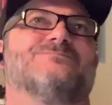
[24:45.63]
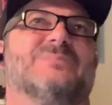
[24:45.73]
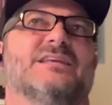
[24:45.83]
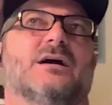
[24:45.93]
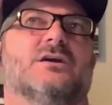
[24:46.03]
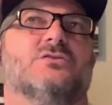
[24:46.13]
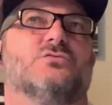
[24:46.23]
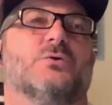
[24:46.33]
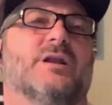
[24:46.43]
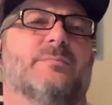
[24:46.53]
yuccas
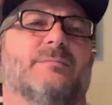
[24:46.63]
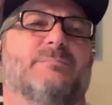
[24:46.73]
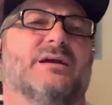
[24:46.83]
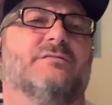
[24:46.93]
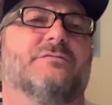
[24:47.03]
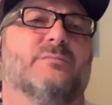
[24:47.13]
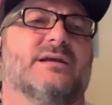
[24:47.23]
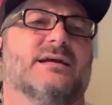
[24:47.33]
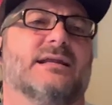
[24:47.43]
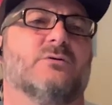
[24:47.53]
run a bit big for
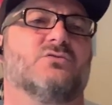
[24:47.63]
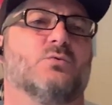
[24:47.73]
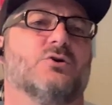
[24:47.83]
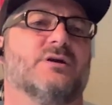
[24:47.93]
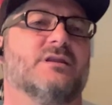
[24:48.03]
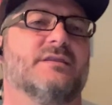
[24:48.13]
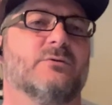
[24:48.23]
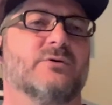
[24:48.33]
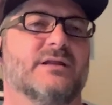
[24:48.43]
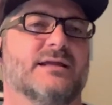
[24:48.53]
me, and I was worried that they
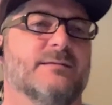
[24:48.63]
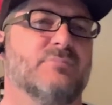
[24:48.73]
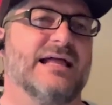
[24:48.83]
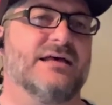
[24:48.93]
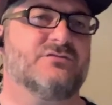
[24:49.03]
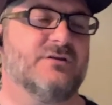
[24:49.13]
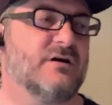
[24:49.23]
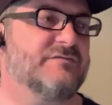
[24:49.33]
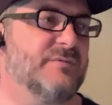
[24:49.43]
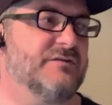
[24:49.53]
were gonna get blasted
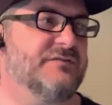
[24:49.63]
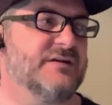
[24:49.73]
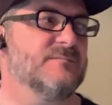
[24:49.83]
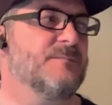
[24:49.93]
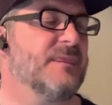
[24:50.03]
off my feet.